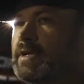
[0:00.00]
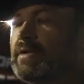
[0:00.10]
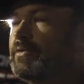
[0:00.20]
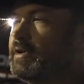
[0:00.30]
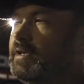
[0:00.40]

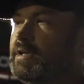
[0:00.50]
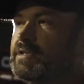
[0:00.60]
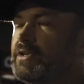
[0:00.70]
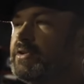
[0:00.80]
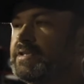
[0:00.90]
not really.
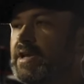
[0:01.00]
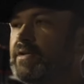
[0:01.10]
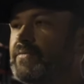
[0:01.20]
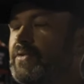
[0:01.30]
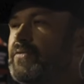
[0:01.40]
It slowed us
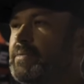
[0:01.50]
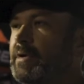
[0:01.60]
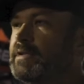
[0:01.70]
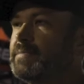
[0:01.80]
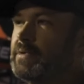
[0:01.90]
down for a few
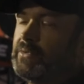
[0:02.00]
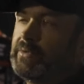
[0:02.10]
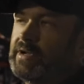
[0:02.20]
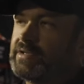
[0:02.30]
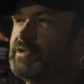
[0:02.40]
months, but we
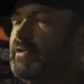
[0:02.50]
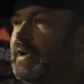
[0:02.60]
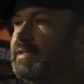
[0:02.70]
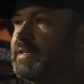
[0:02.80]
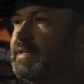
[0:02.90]
went out street
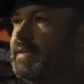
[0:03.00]
racing